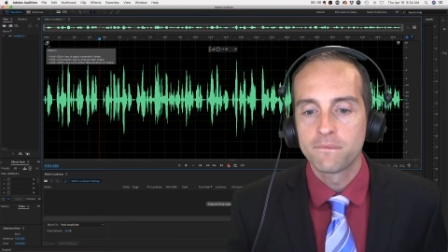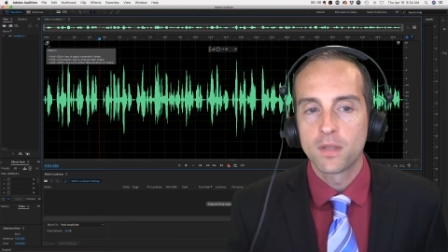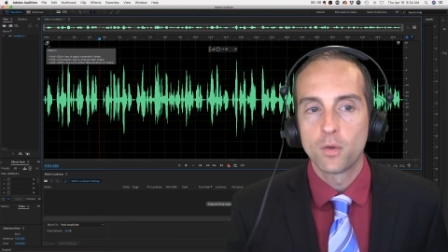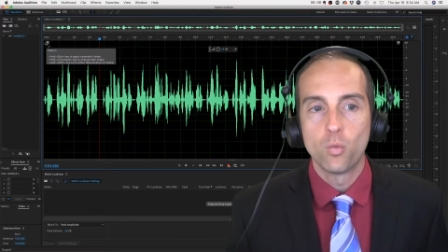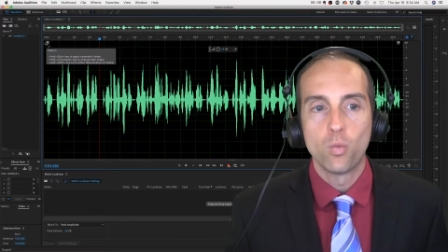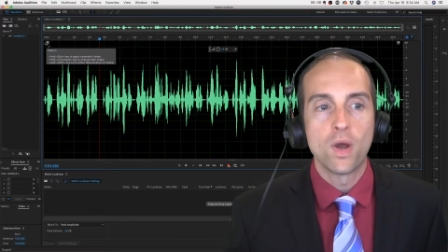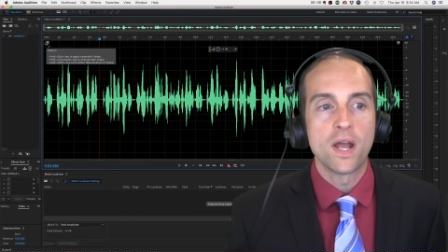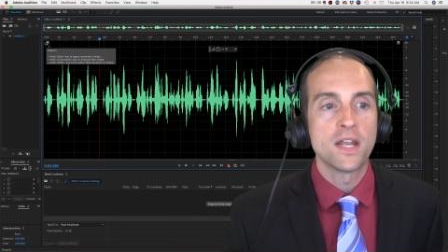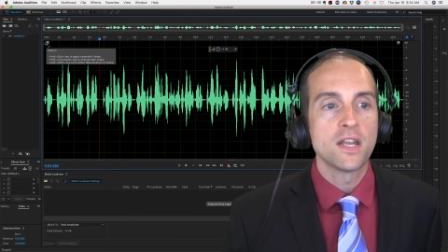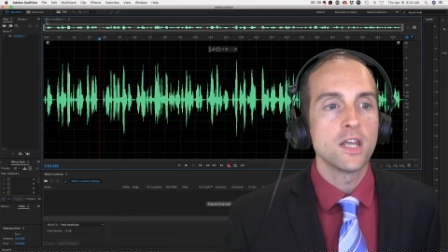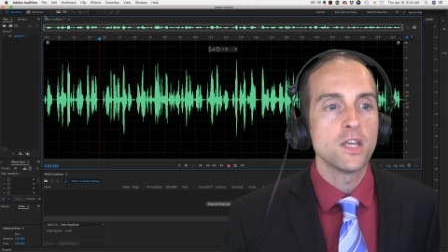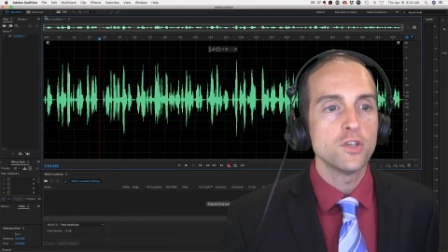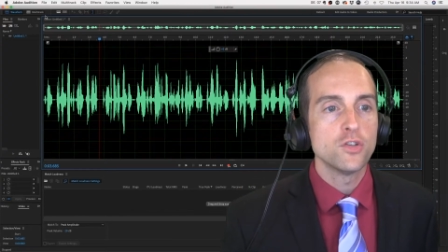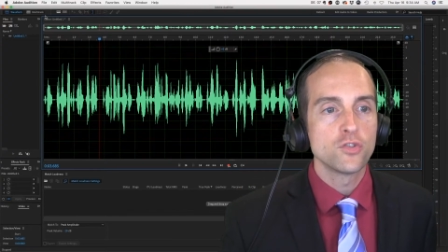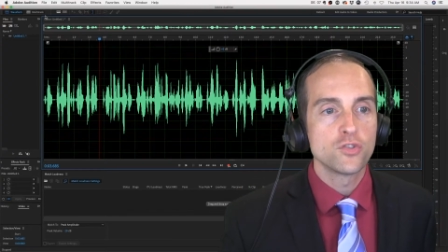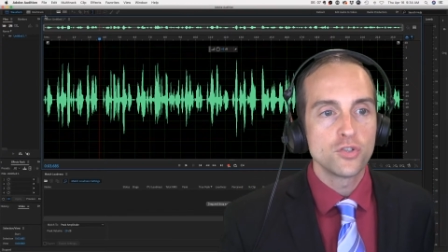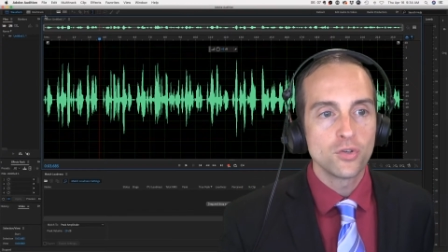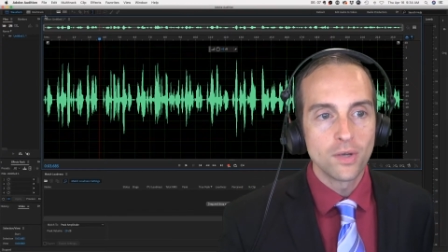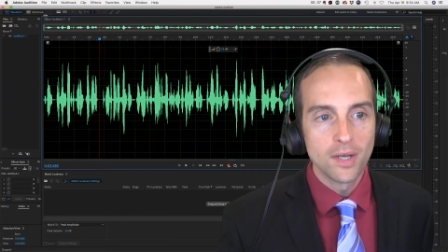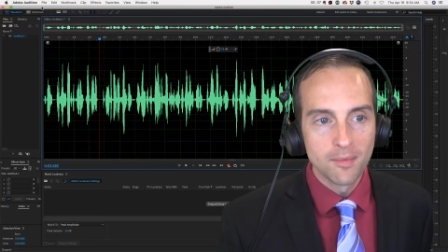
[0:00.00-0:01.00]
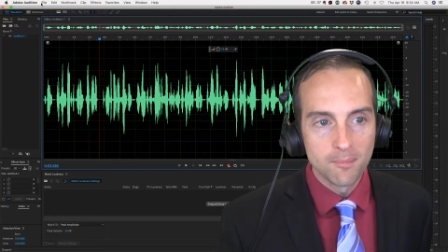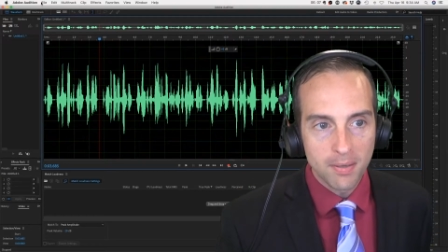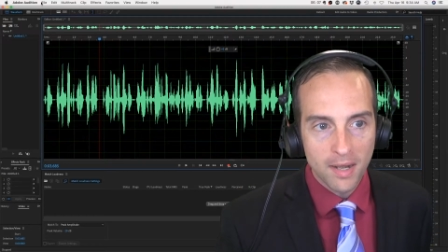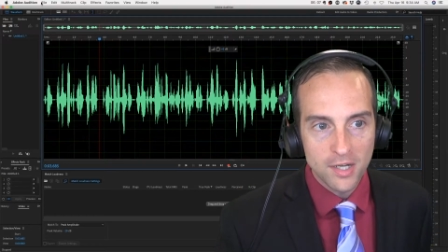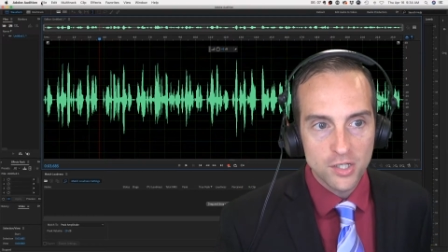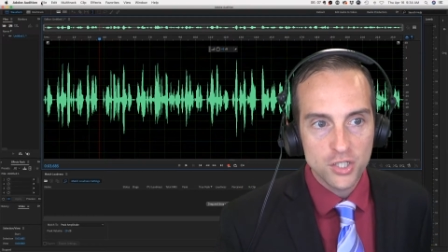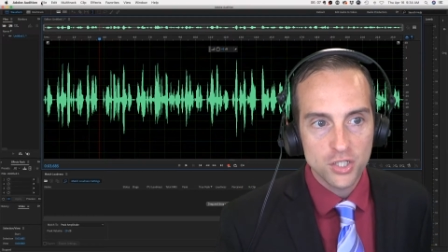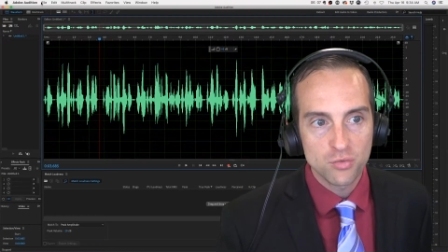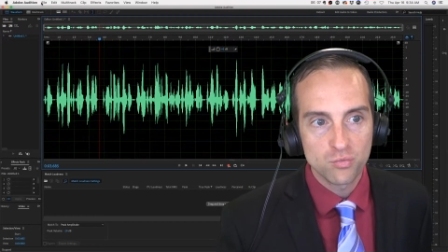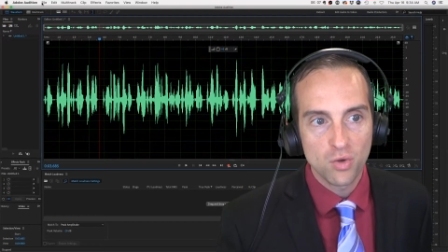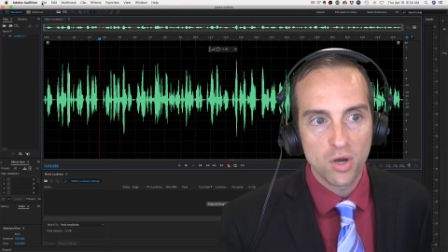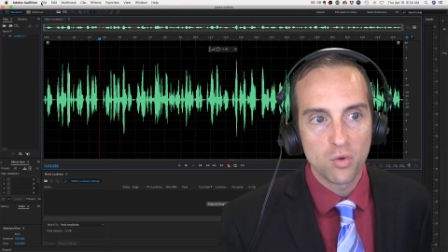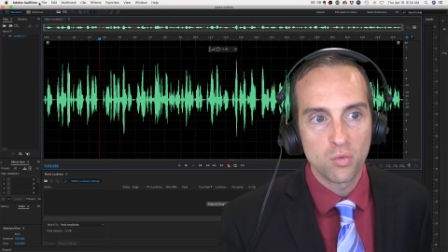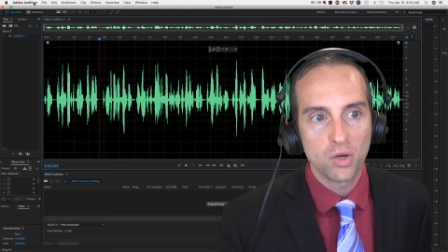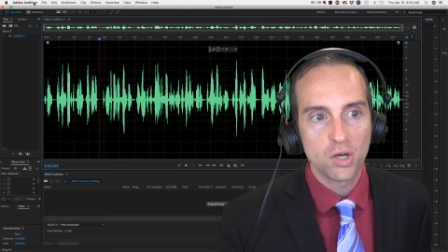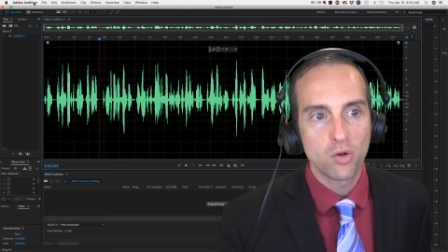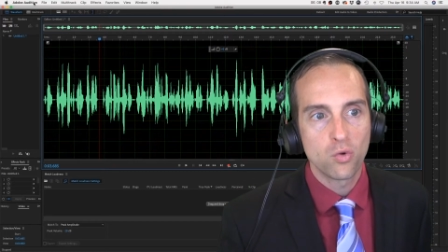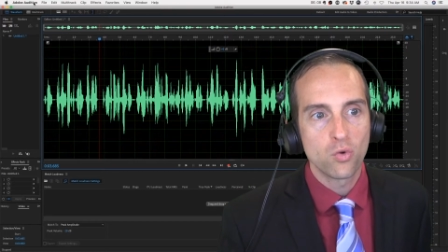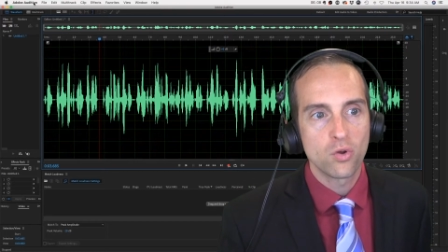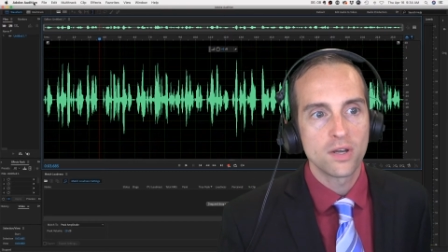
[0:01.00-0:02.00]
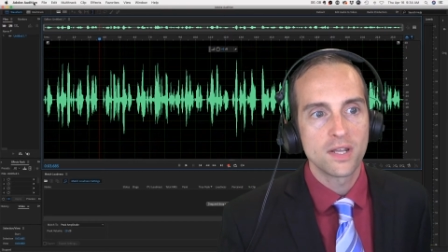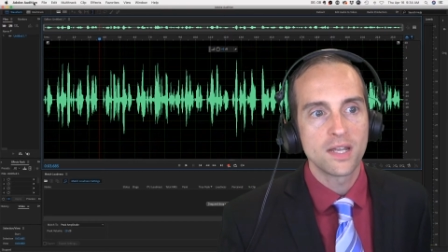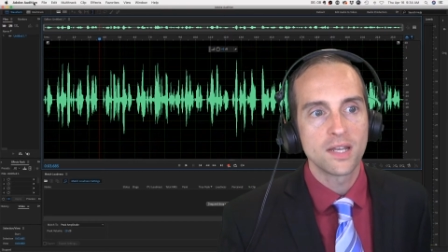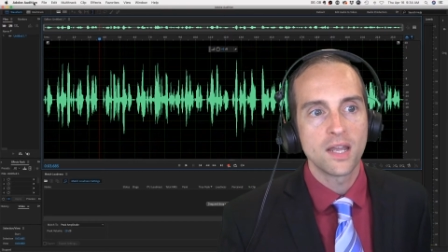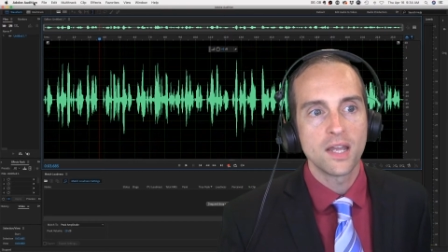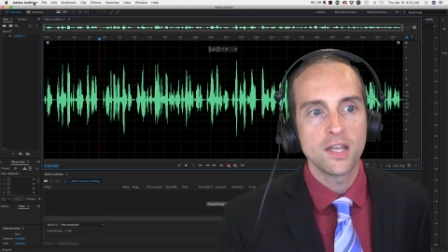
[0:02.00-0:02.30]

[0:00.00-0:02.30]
When you're doing punch and roll recording,